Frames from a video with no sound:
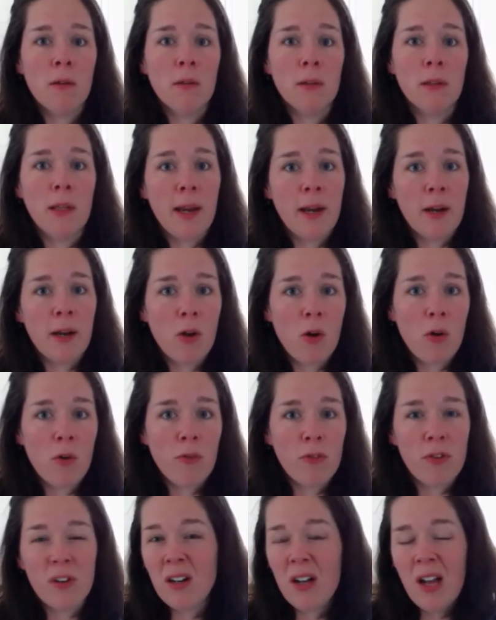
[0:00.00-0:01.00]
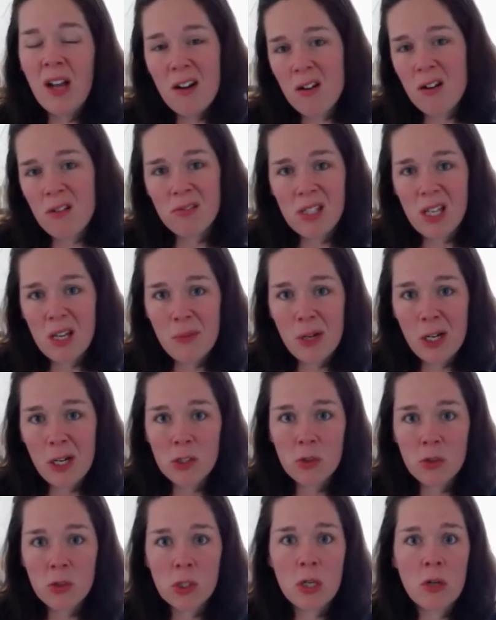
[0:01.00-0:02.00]
let it go for, 10
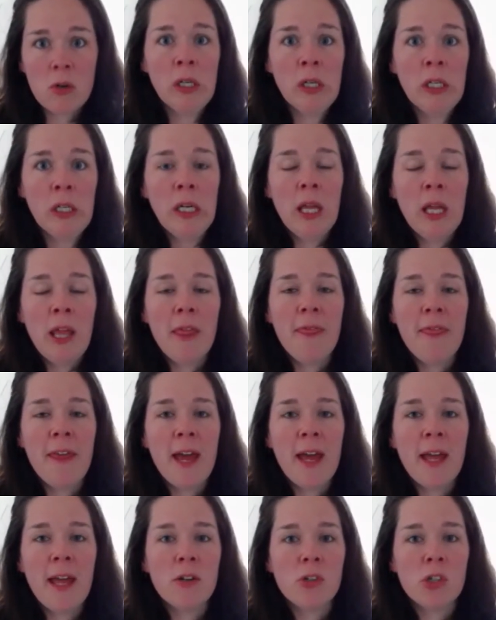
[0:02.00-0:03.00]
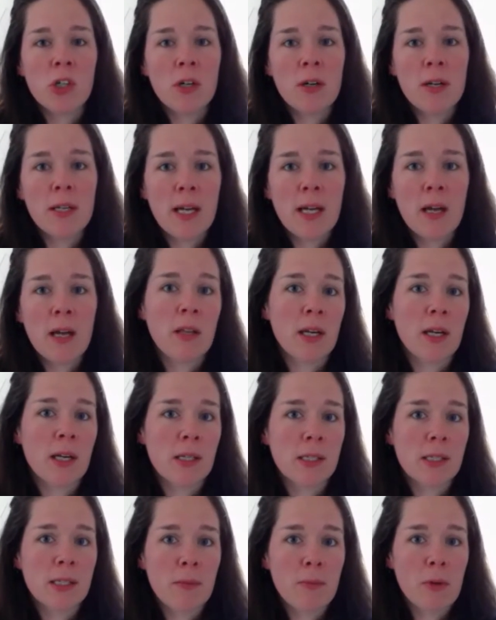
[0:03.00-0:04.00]
minutes or so, then turn it down, let
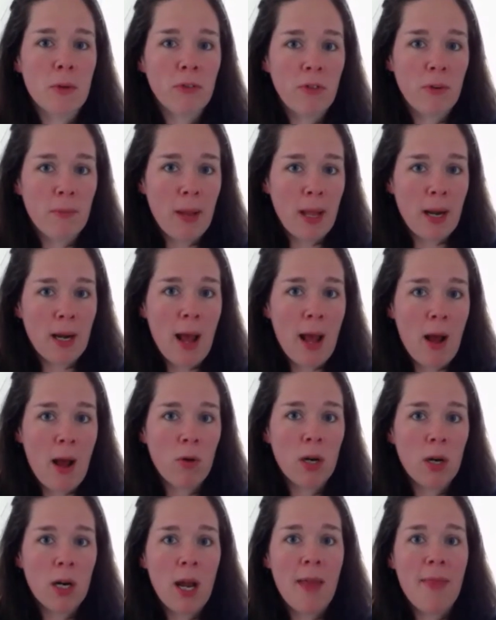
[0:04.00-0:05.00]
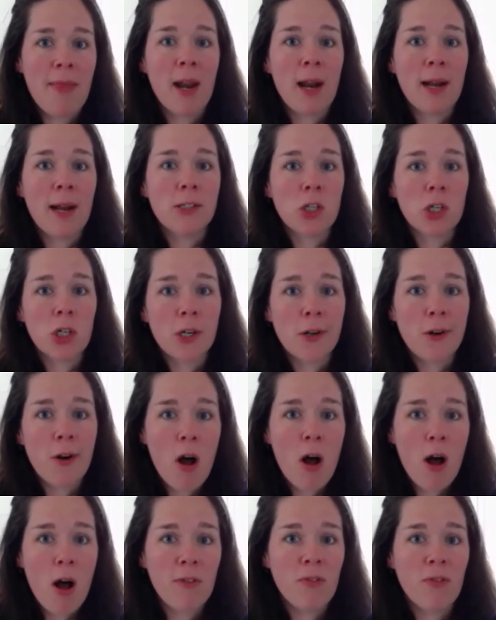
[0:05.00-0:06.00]
it simmer for half an hour. And then I turn it
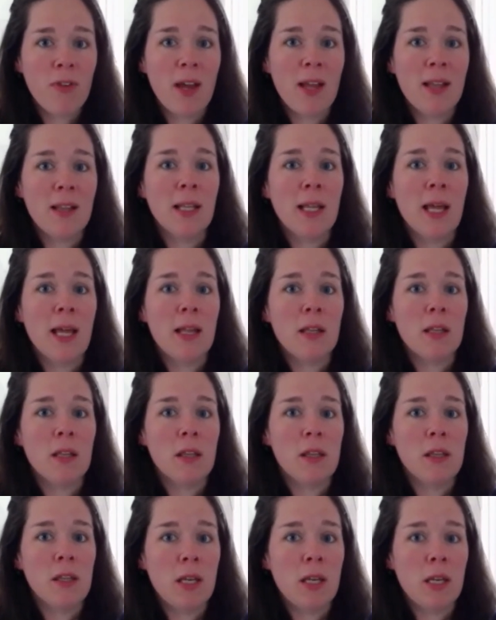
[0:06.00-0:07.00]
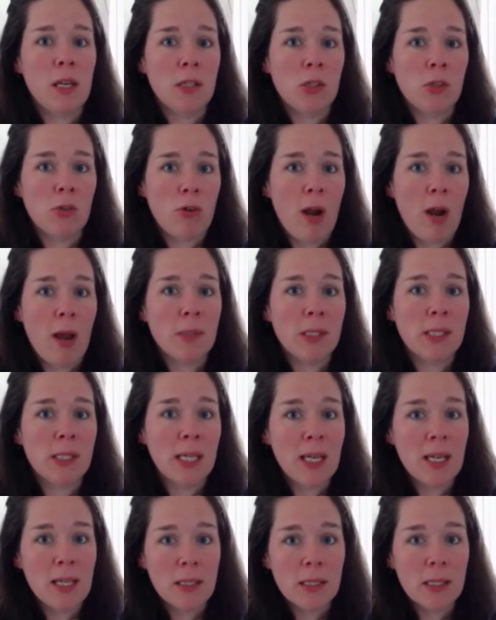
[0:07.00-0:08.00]
off and let the scraps
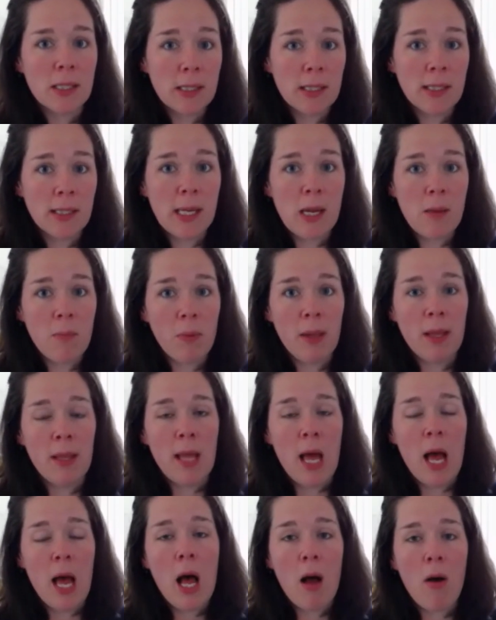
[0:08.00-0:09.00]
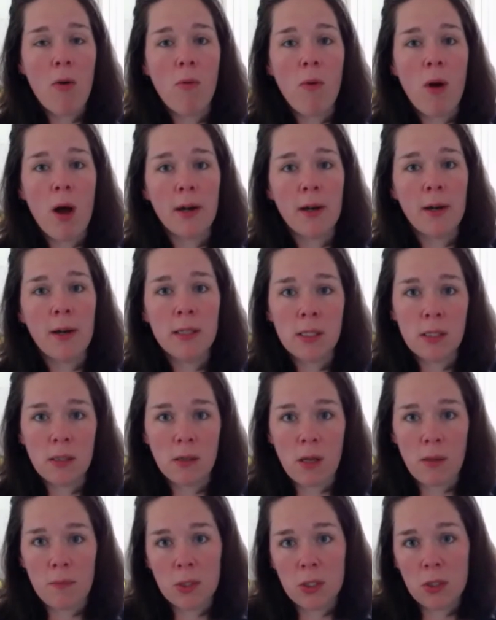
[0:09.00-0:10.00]
sit and steep in the hot water until
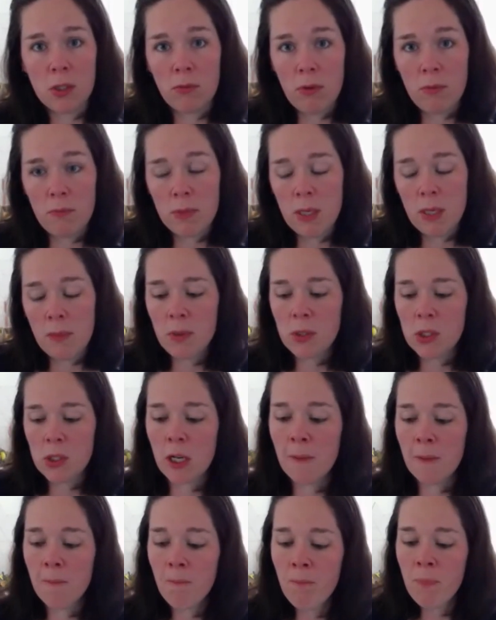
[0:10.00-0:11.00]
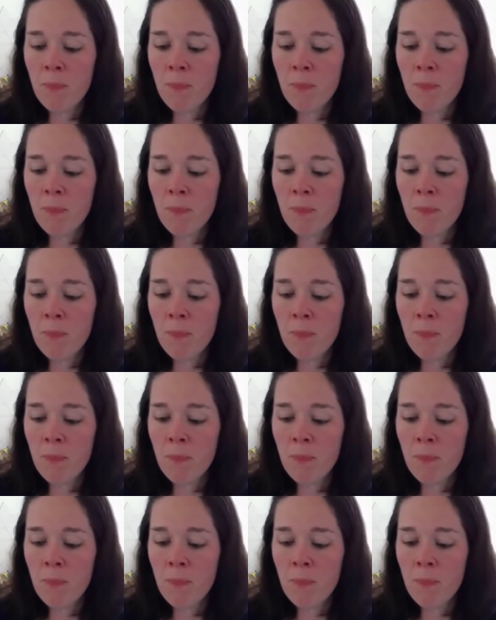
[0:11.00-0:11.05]
it comes to room temperature.